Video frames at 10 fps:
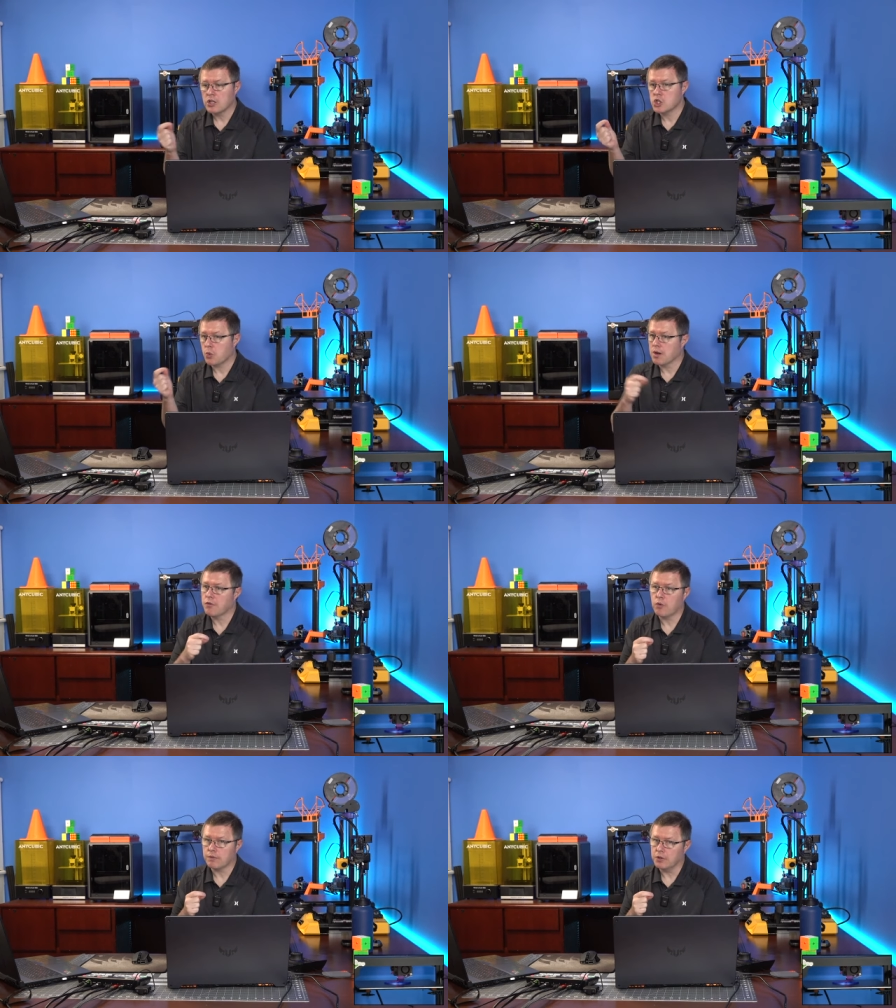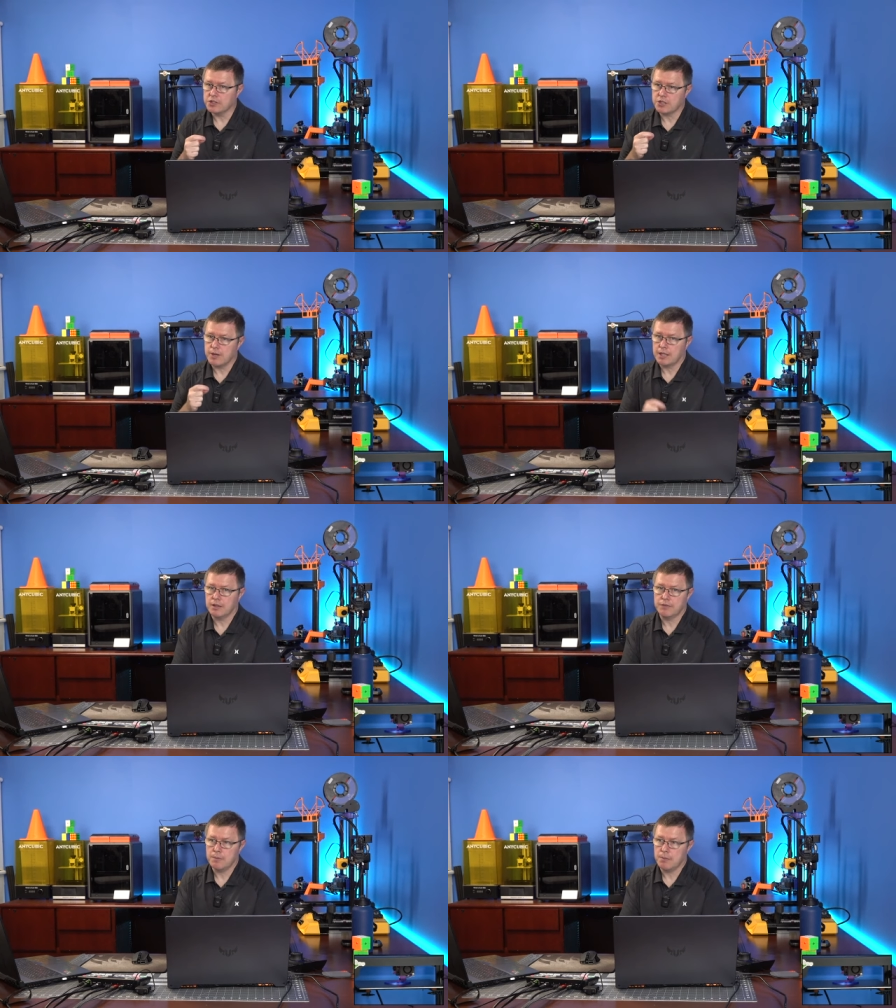24 volts directly
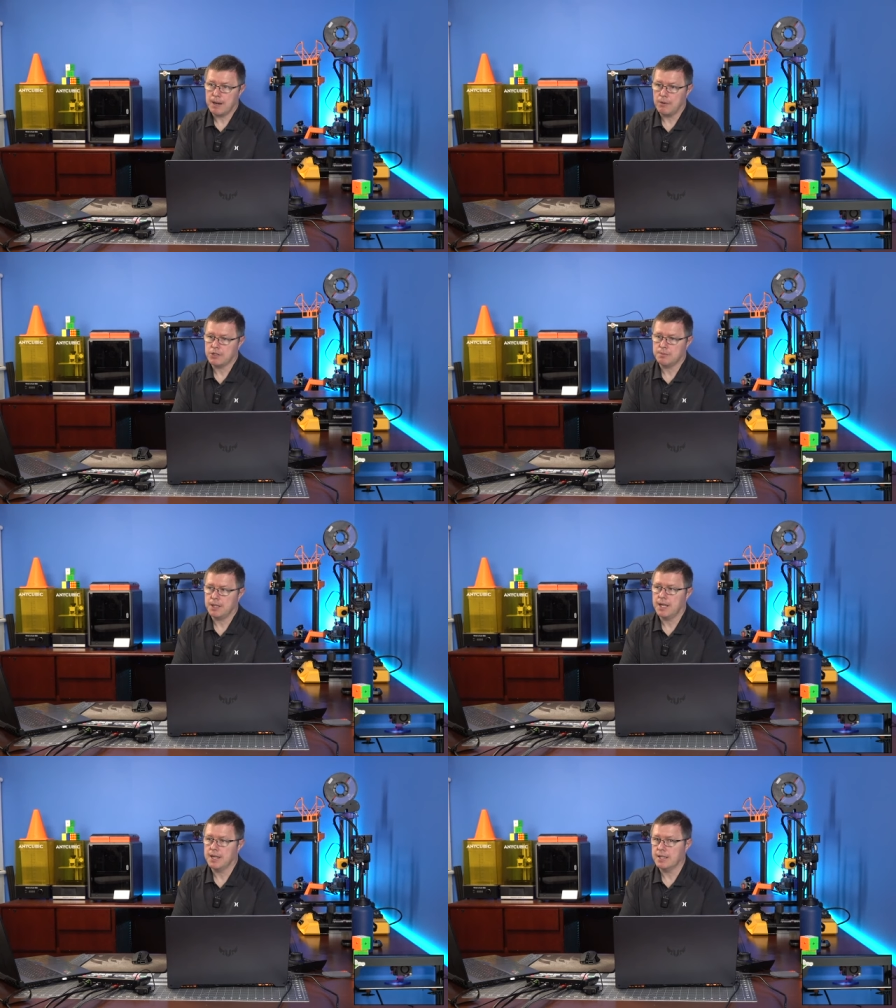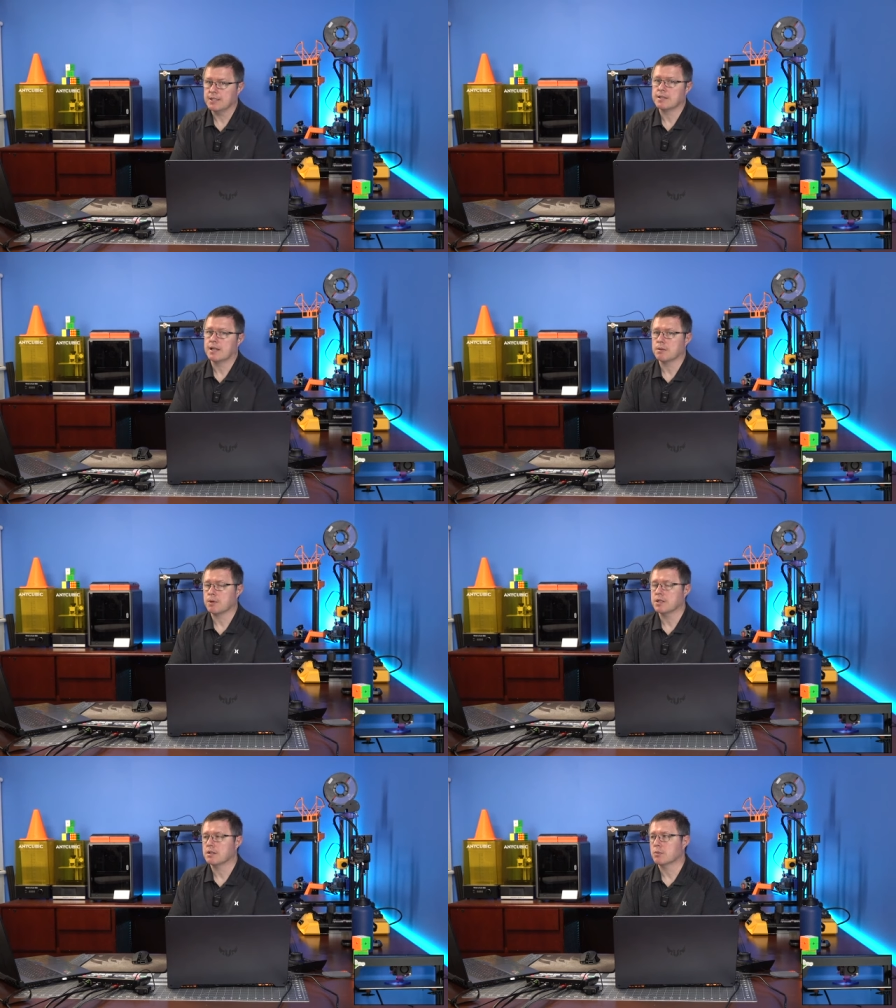from your power supply inside the
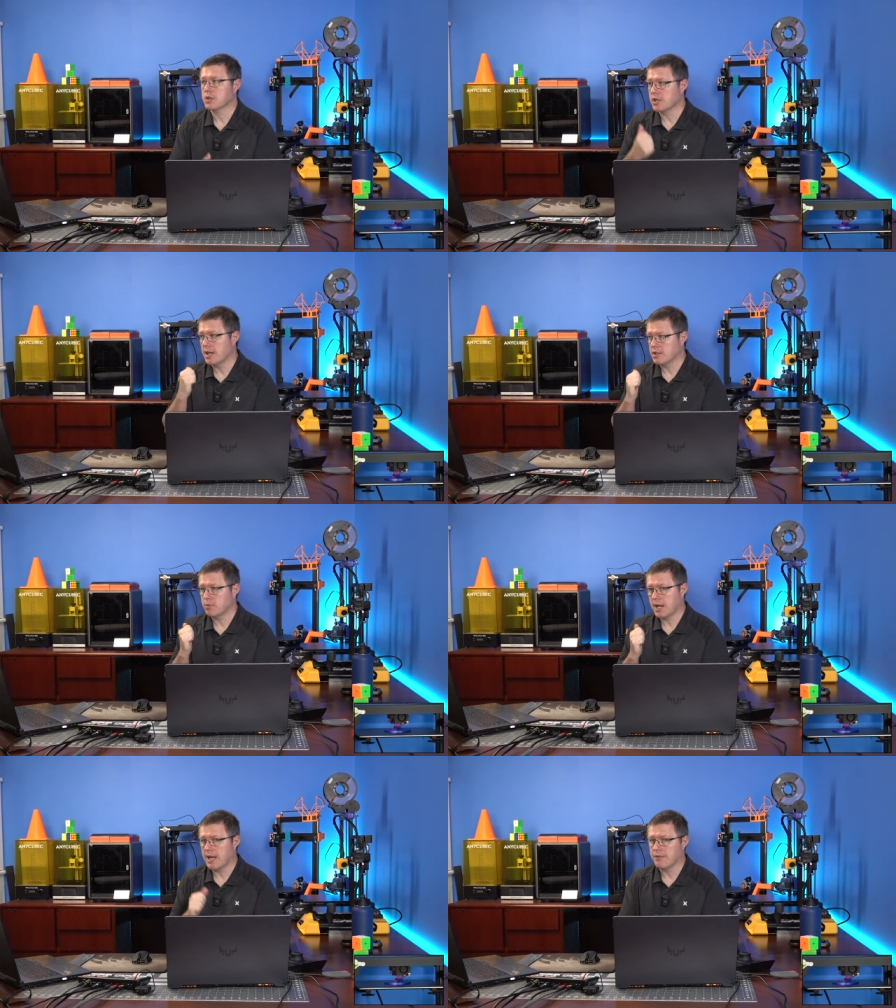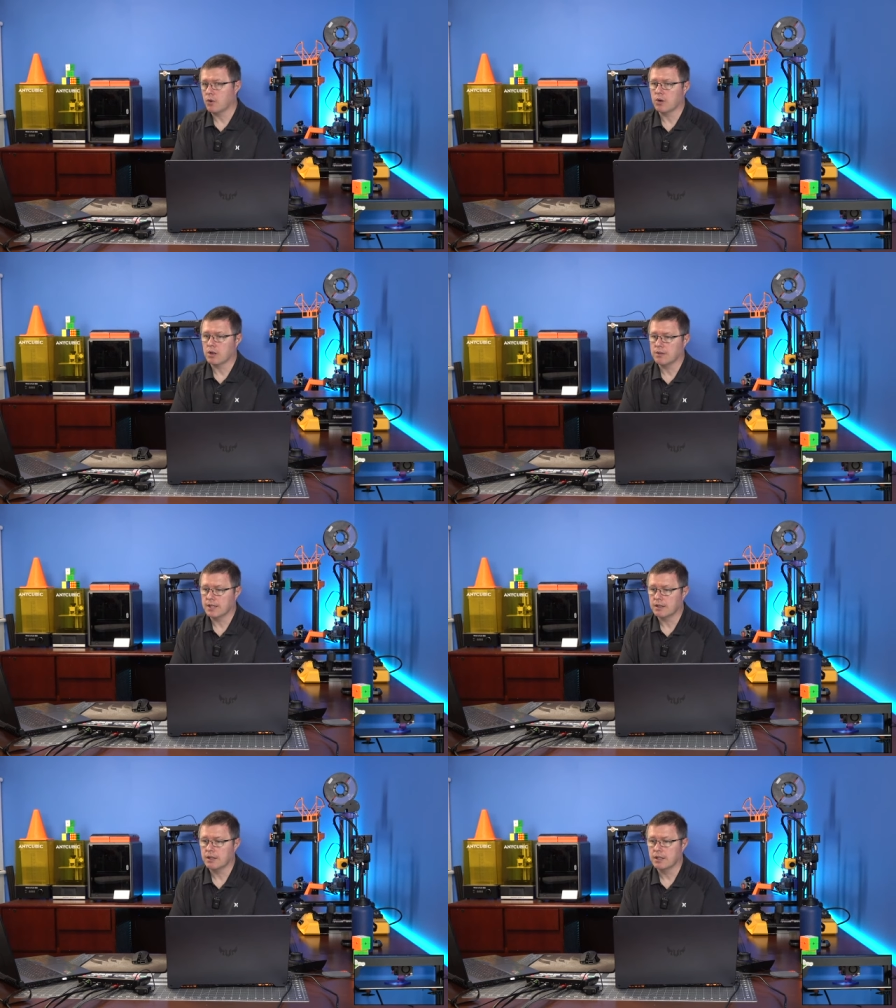printer, which that's what I have going on there.